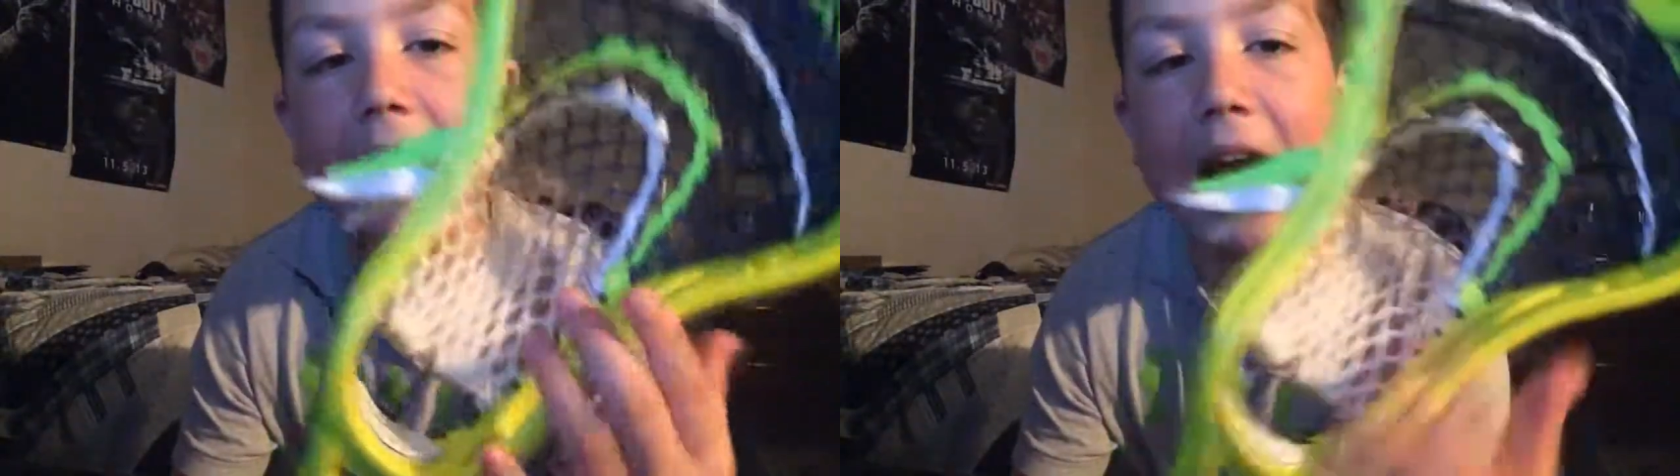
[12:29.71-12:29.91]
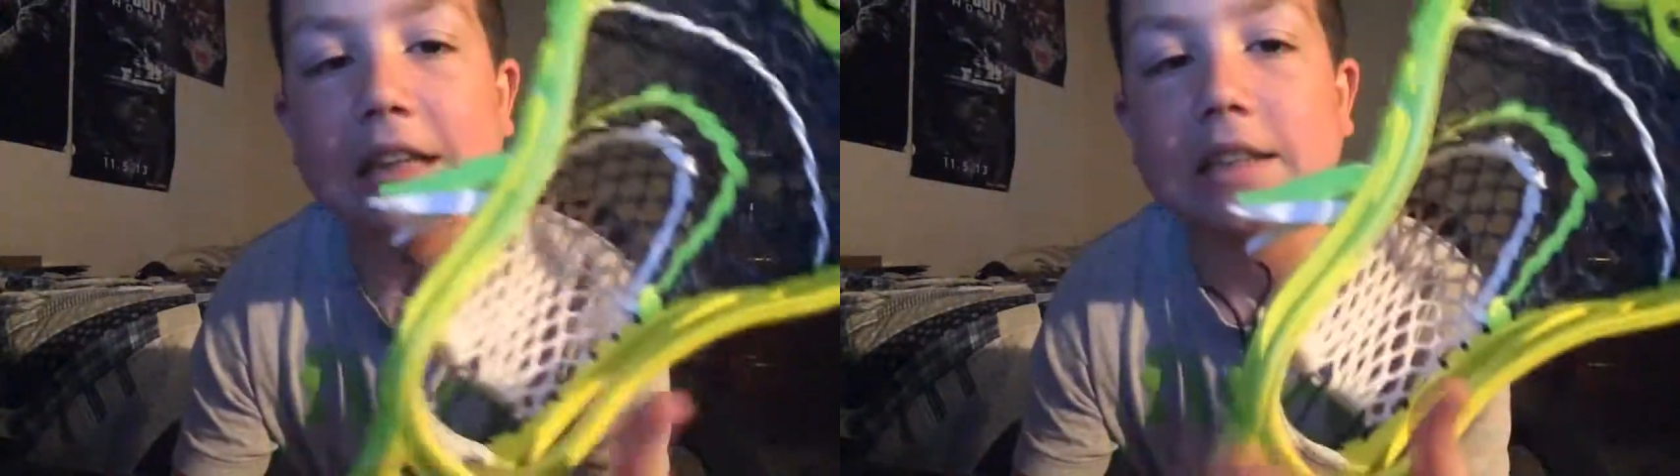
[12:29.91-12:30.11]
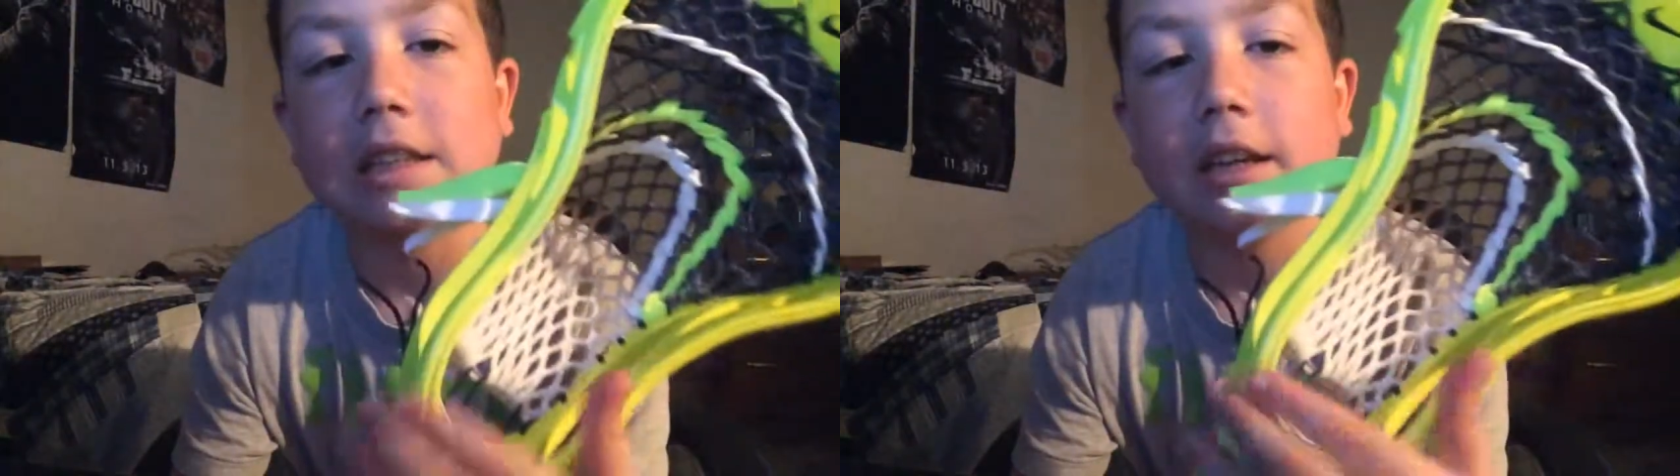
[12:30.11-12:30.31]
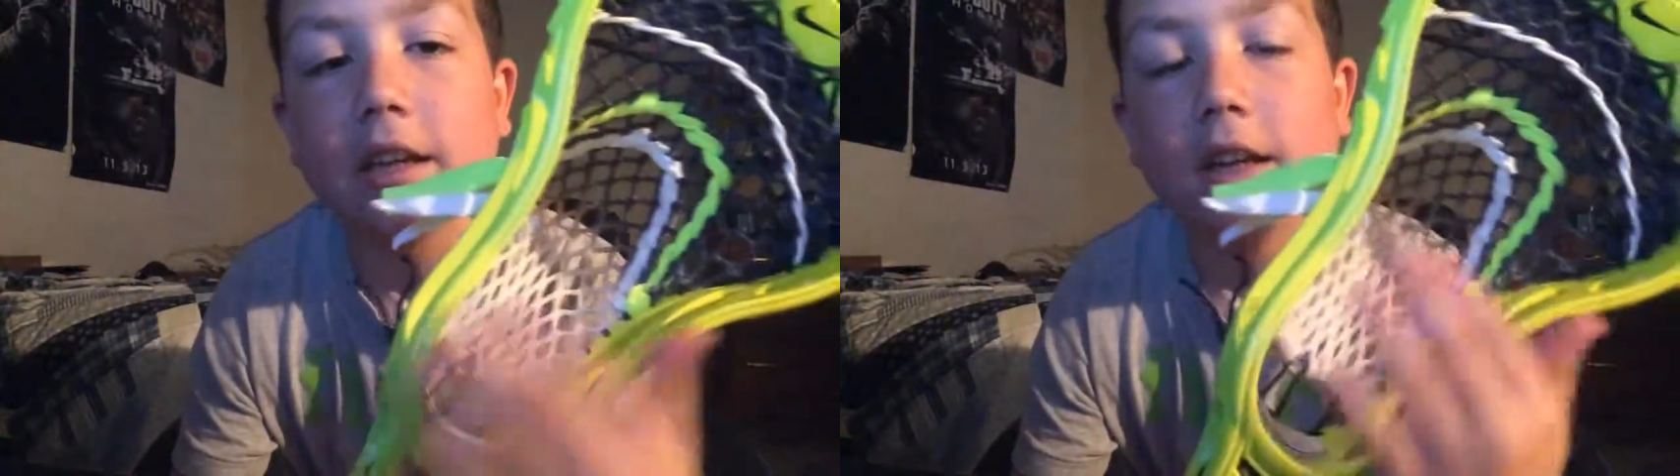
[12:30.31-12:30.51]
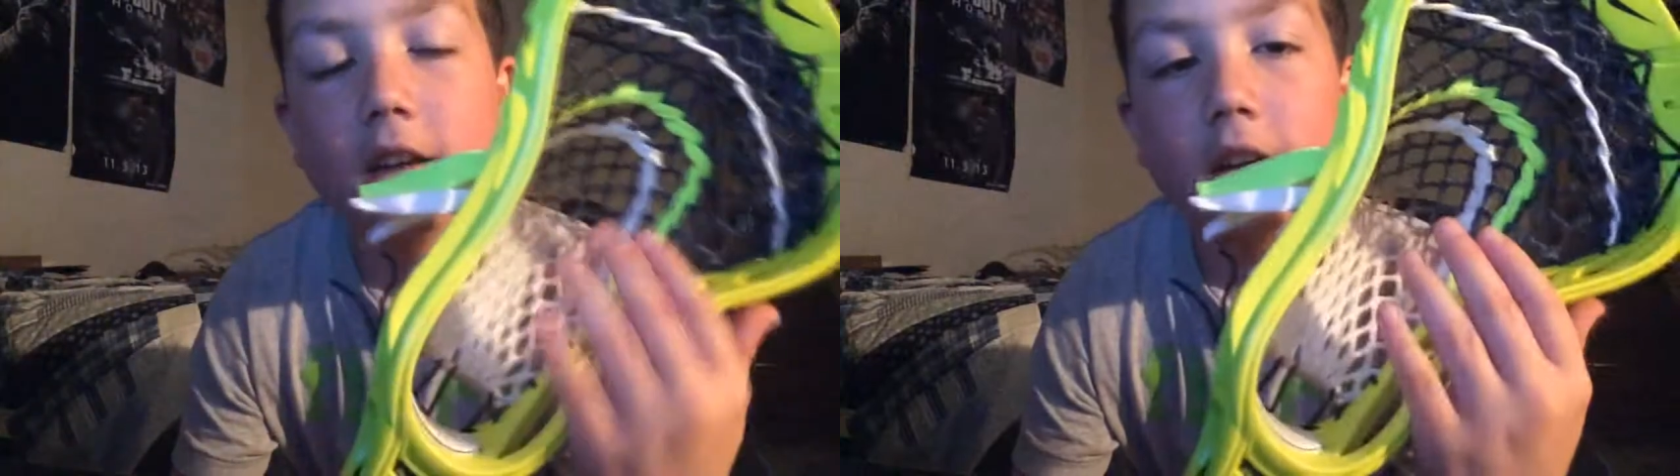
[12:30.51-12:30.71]

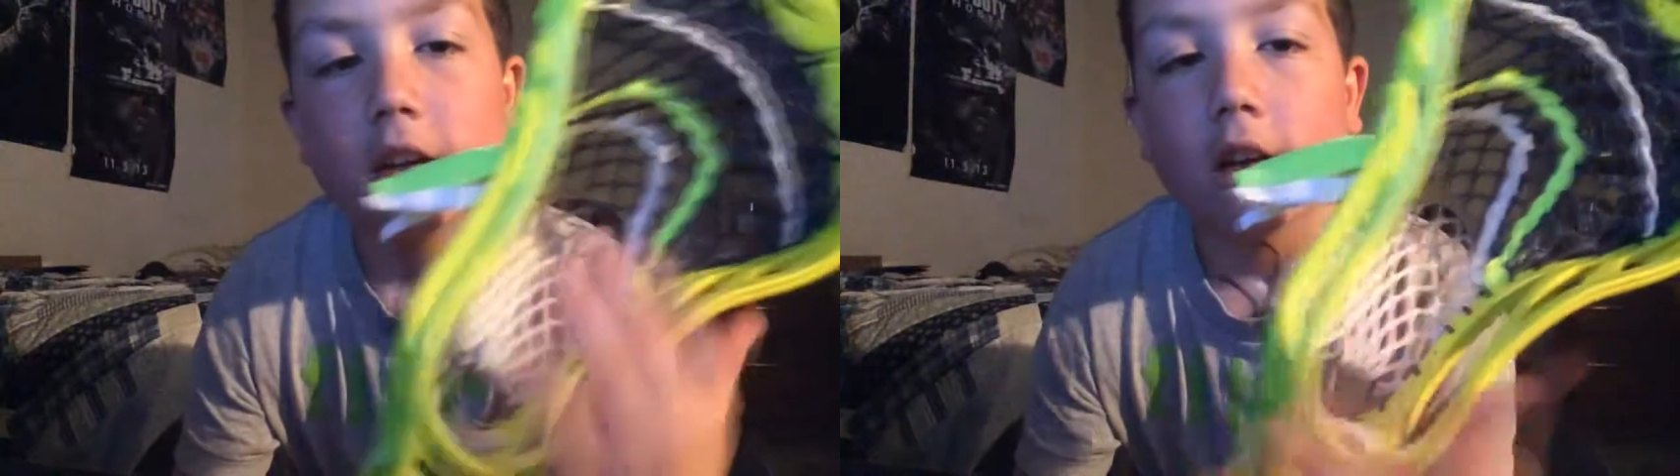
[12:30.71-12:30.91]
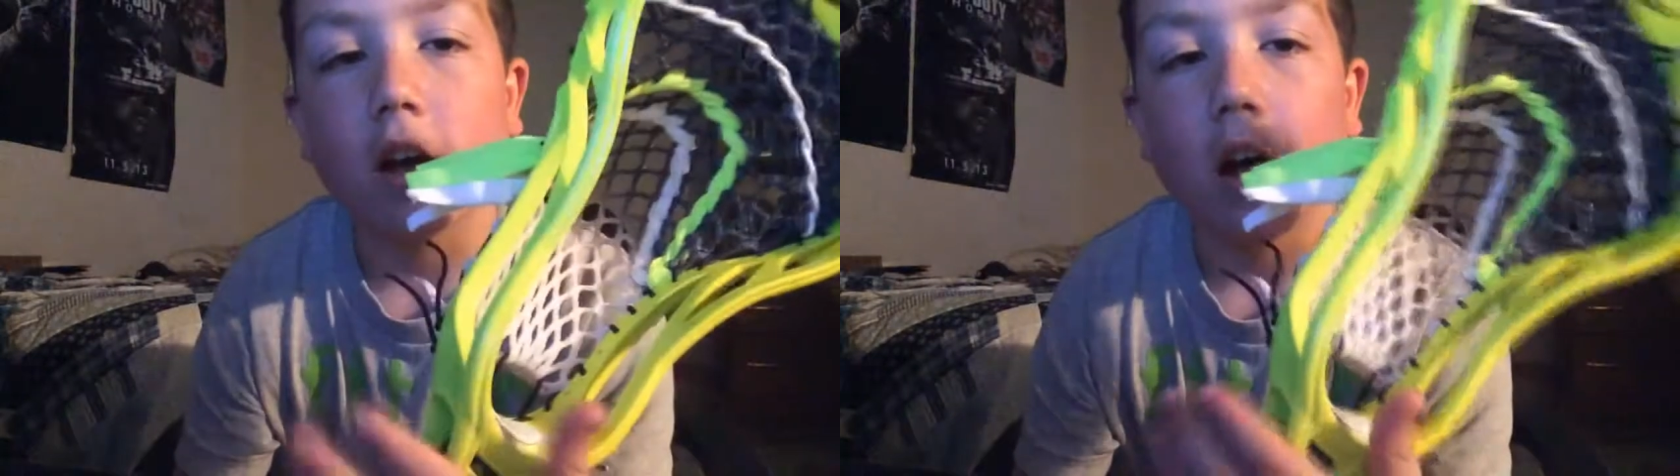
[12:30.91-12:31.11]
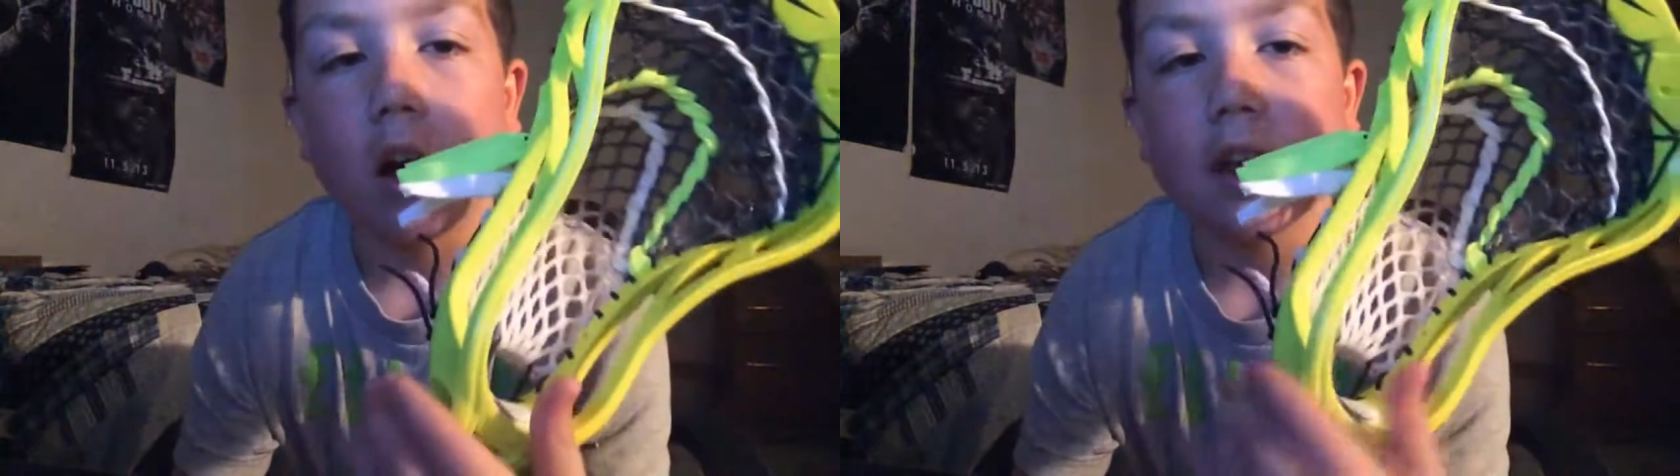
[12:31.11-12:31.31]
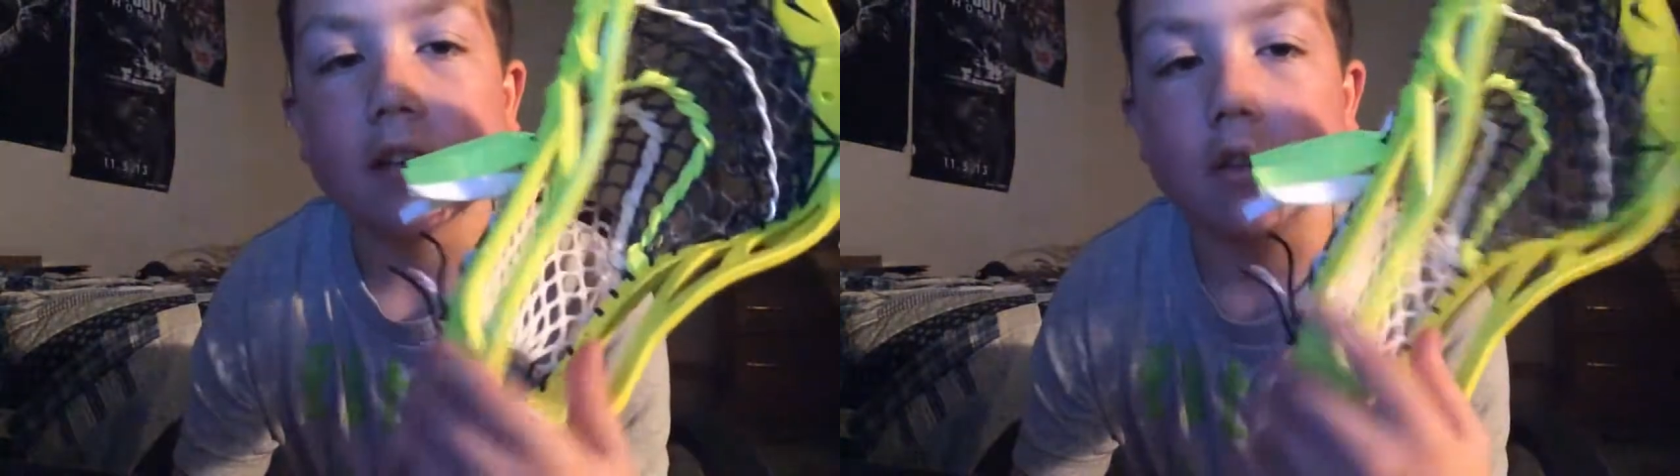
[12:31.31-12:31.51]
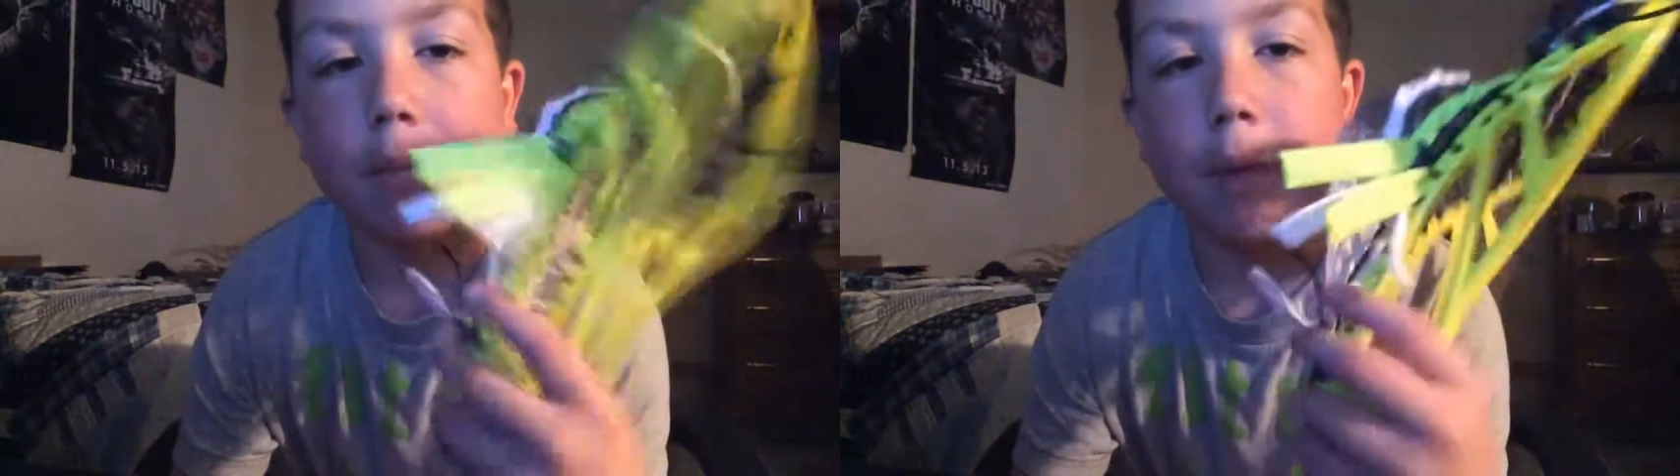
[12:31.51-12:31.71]
lastly,
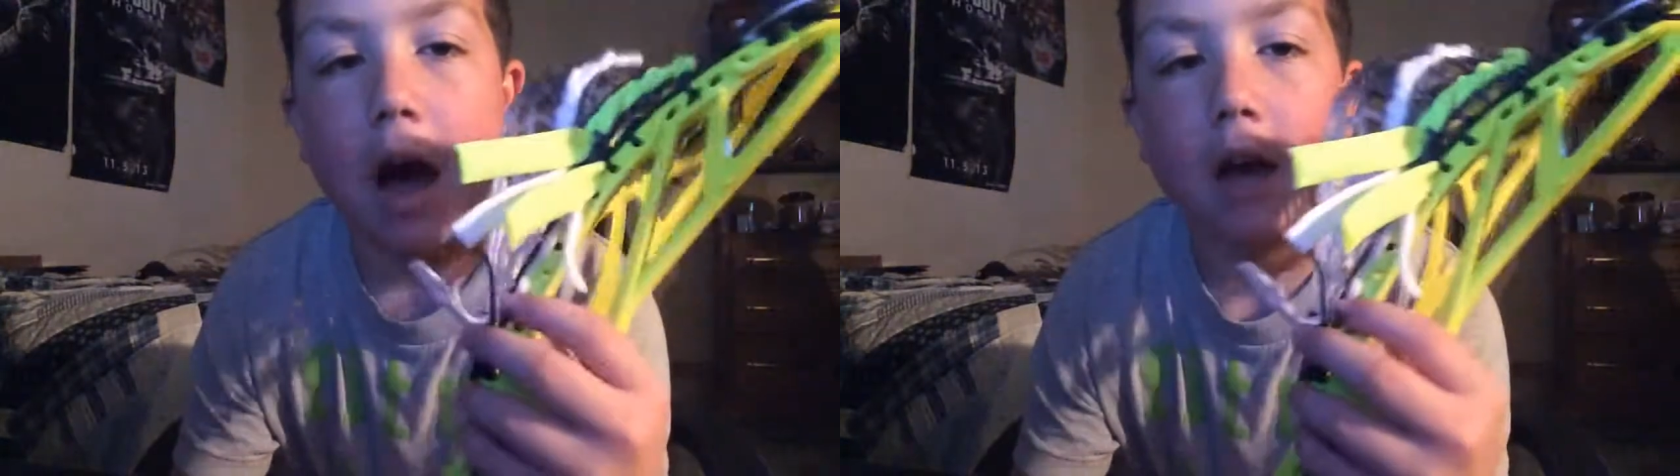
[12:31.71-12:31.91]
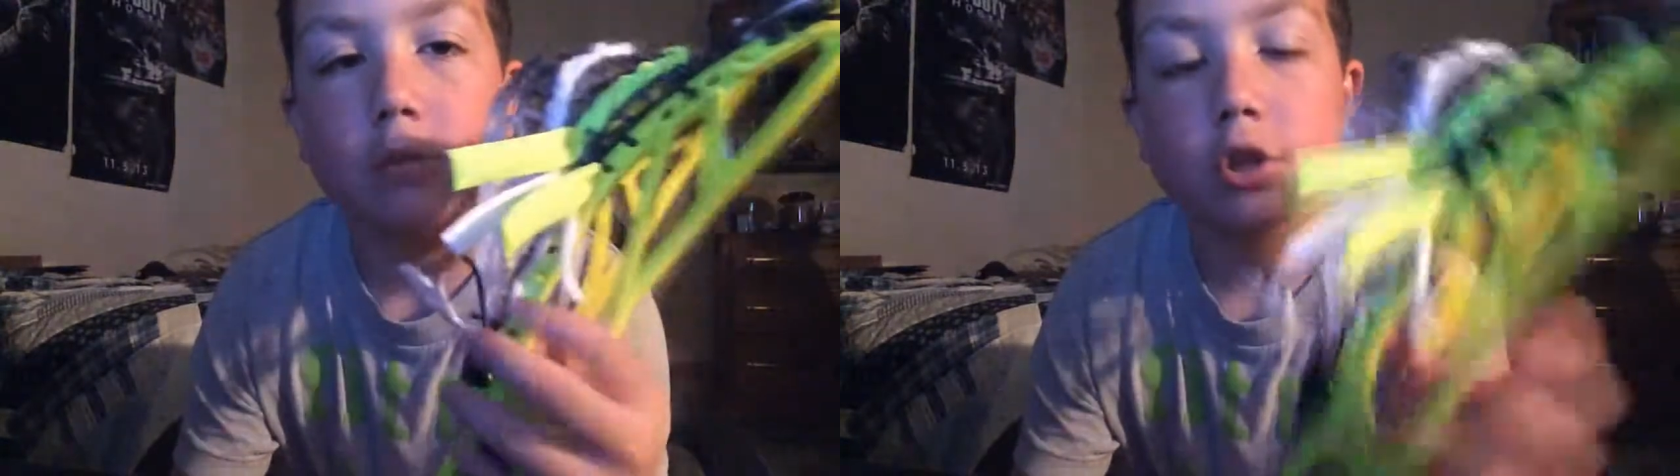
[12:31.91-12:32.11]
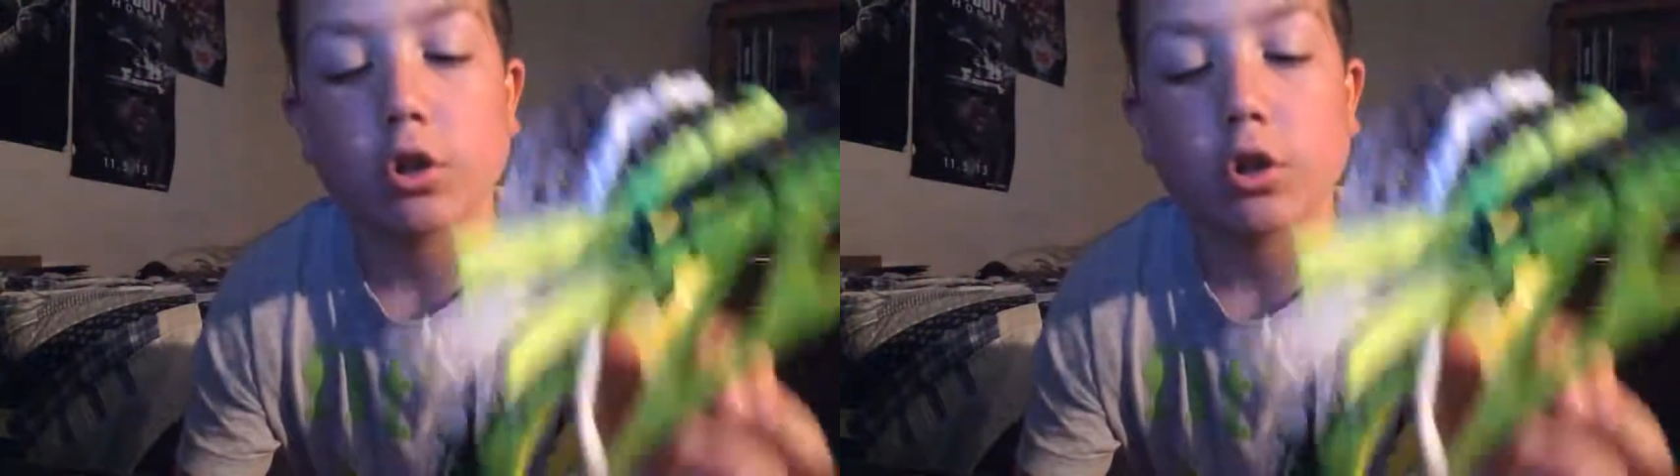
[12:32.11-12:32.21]
is the bottom